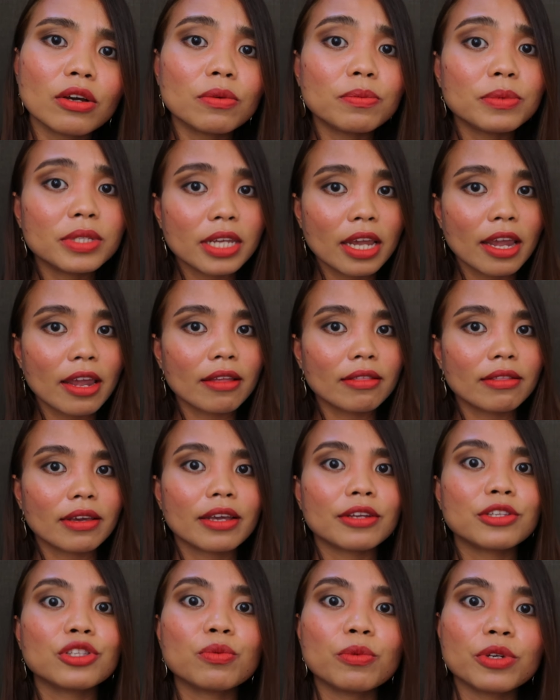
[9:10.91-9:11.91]
obtain
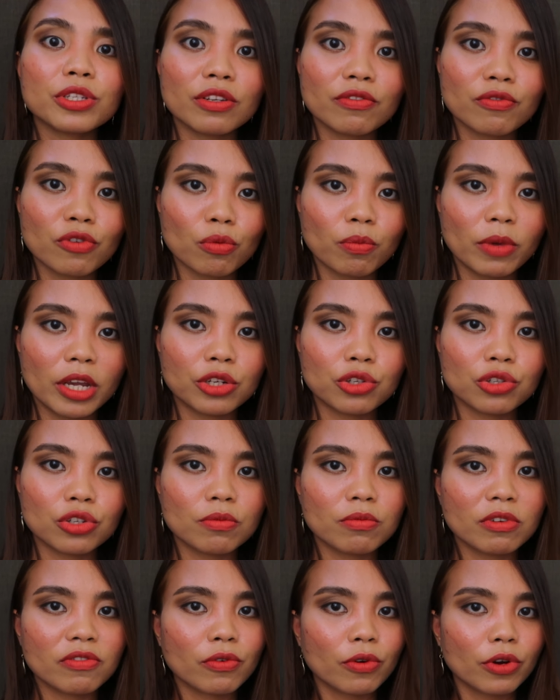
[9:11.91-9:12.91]
the customer's
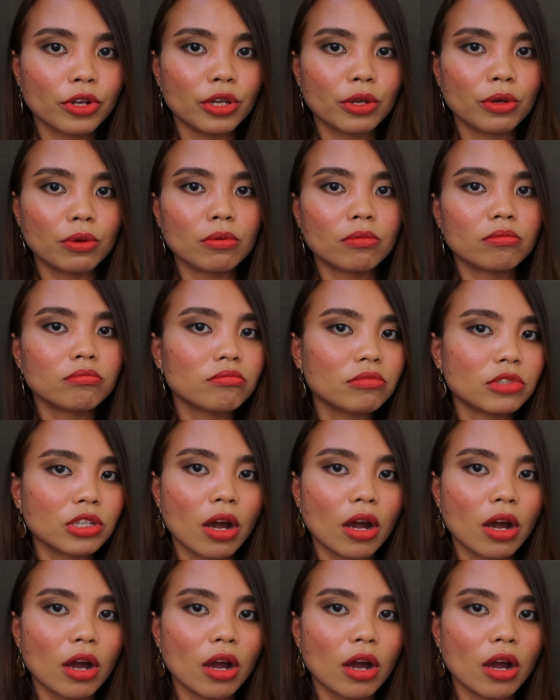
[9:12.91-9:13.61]
information before you